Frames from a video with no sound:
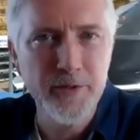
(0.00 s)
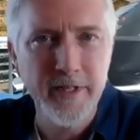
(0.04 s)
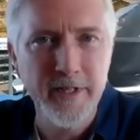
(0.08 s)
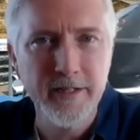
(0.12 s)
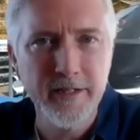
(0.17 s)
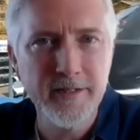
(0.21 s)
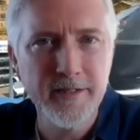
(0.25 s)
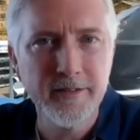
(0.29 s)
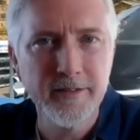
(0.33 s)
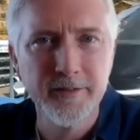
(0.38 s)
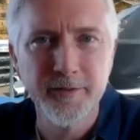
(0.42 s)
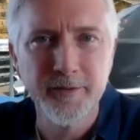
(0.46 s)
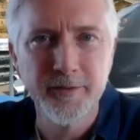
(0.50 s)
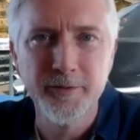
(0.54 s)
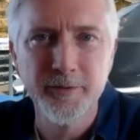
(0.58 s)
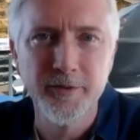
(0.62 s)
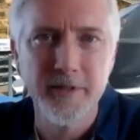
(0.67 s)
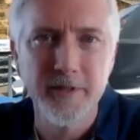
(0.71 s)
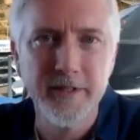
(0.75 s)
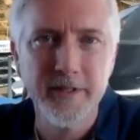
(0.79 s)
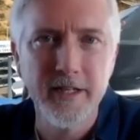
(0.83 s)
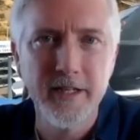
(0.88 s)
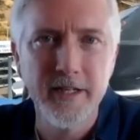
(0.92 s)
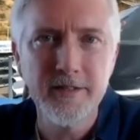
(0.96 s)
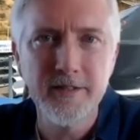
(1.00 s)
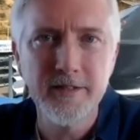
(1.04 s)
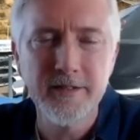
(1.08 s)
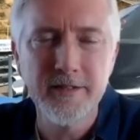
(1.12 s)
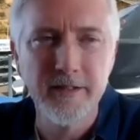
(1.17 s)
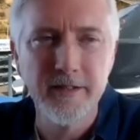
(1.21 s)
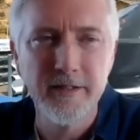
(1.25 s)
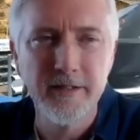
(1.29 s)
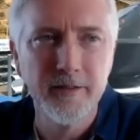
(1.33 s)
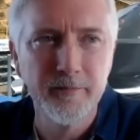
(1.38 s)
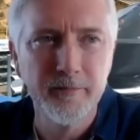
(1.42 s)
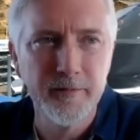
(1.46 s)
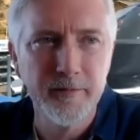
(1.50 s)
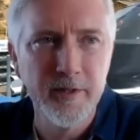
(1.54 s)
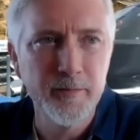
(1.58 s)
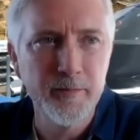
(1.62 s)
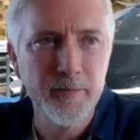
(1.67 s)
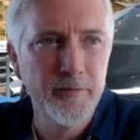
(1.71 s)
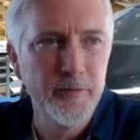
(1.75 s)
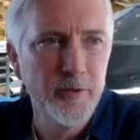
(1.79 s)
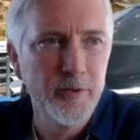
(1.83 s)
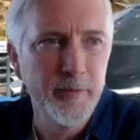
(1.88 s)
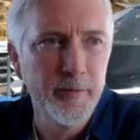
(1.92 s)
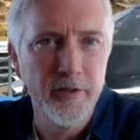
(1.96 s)
test and doing all the tests is
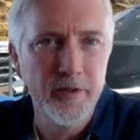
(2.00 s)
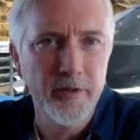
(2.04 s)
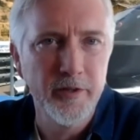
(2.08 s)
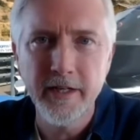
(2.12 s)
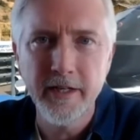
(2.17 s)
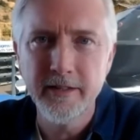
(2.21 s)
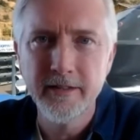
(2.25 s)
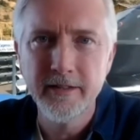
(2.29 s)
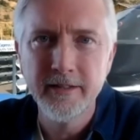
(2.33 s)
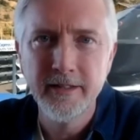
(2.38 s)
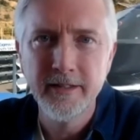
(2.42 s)
performing great.